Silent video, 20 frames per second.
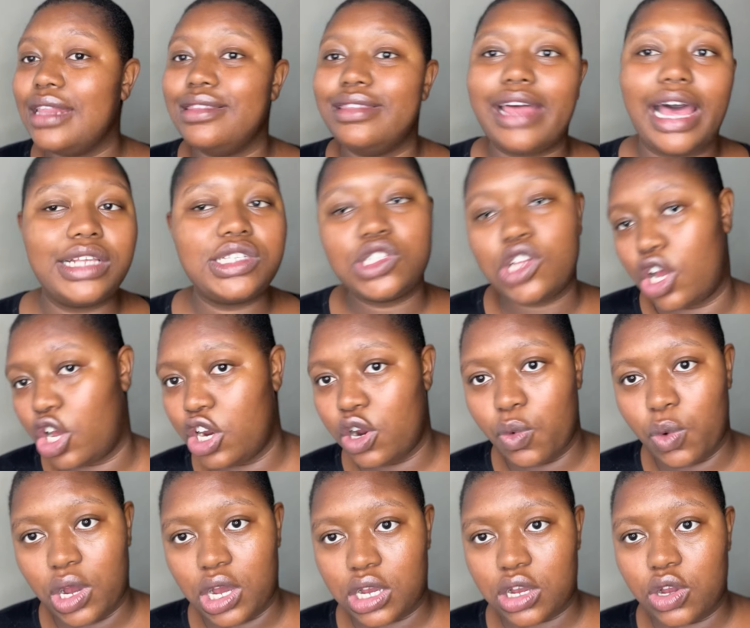that's not gonna
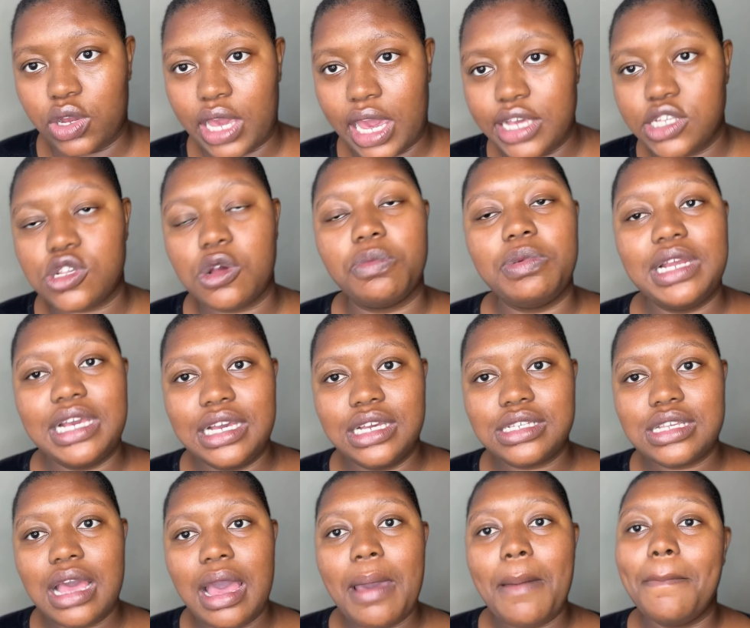work okay so
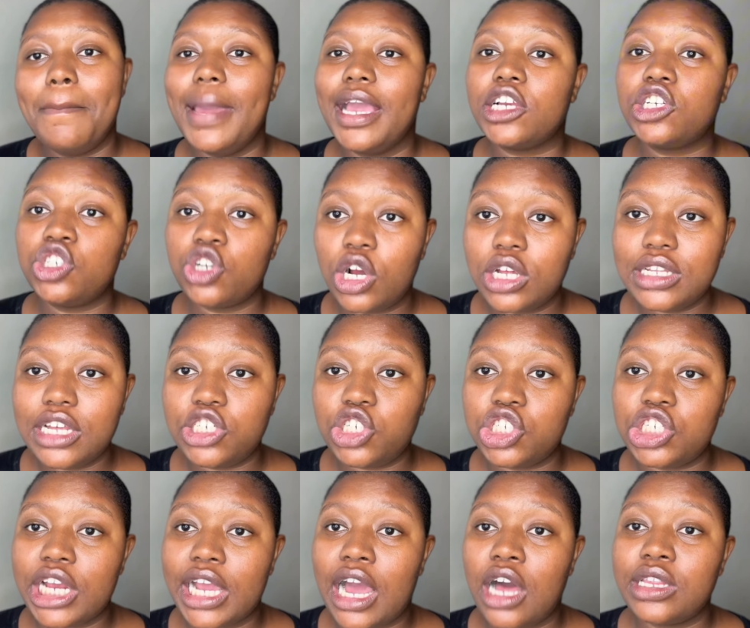please make sure that you
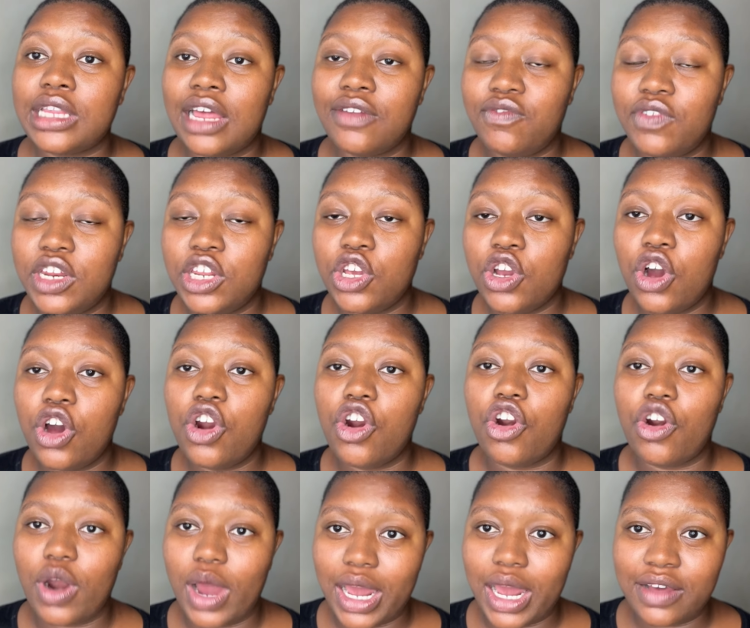check out that video
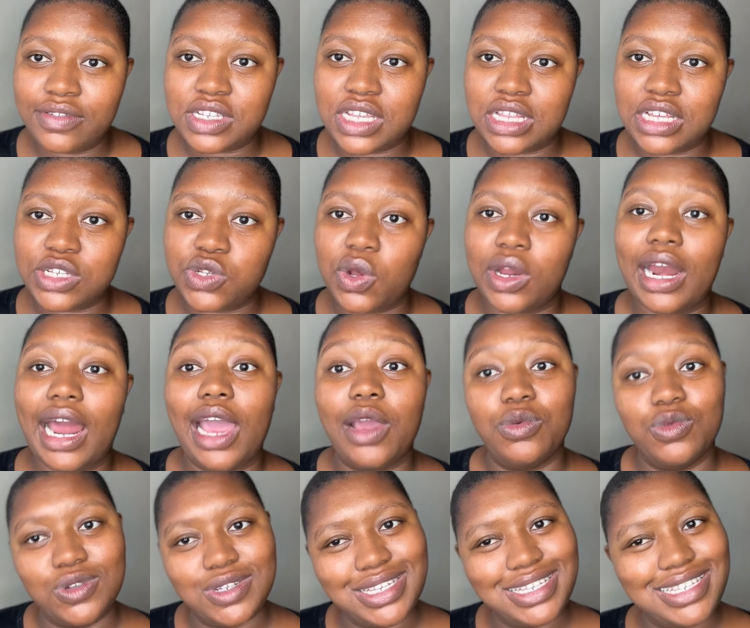right after this one i
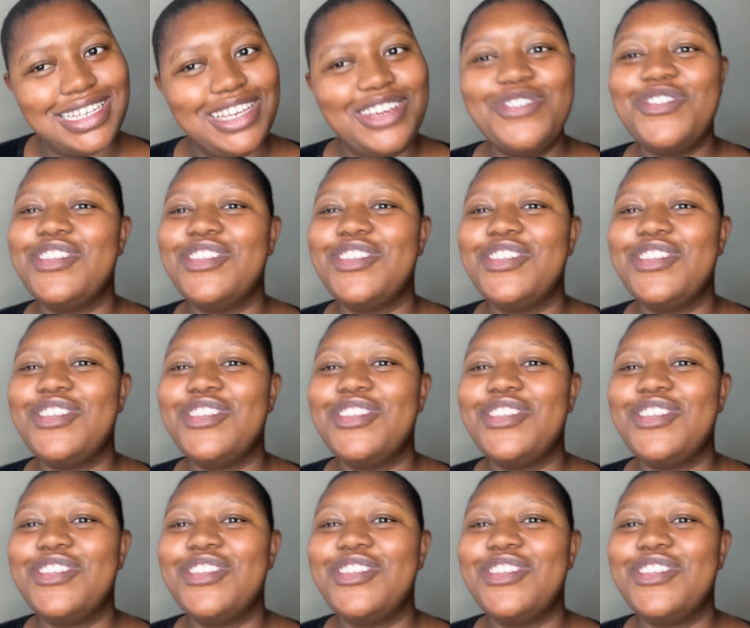will see you